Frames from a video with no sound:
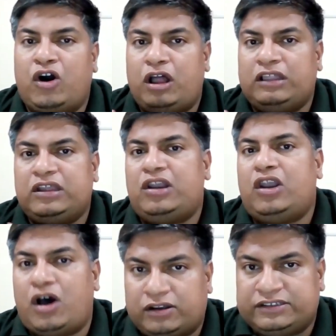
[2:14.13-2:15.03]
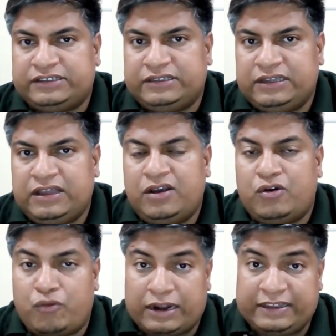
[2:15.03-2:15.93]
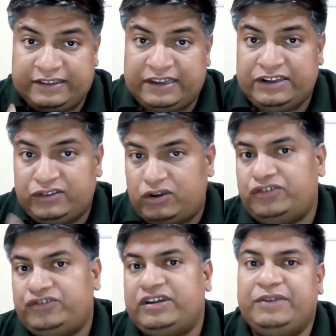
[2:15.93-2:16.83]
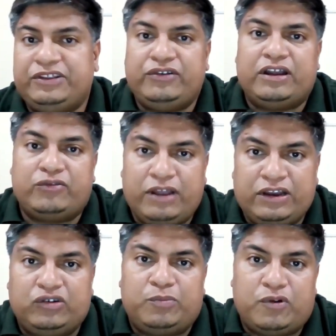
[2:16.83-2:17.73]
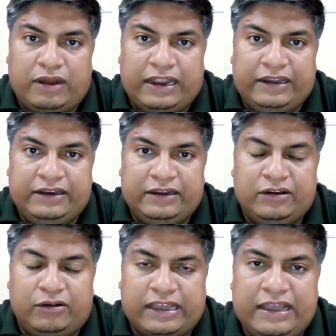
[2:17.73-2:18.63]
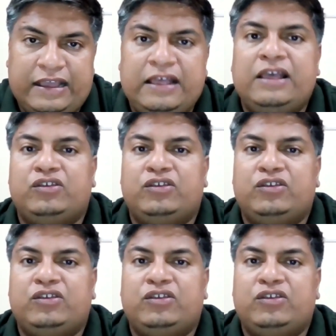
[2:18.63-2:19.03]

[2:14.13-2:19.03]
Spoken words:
All the logs. What is the resolution which you are going to provide, okay?